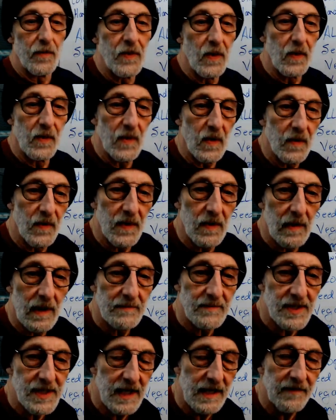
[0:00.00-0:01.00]
phew, phew, I'm
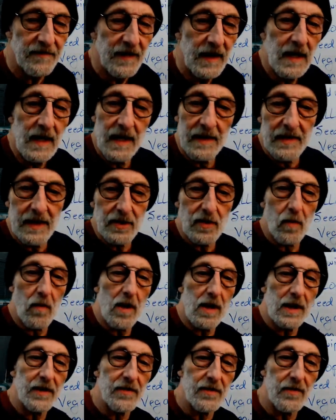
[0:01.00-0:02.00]
safe, and then you're
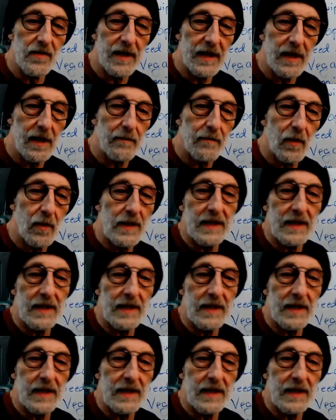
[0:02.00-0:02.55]
walking through the airport,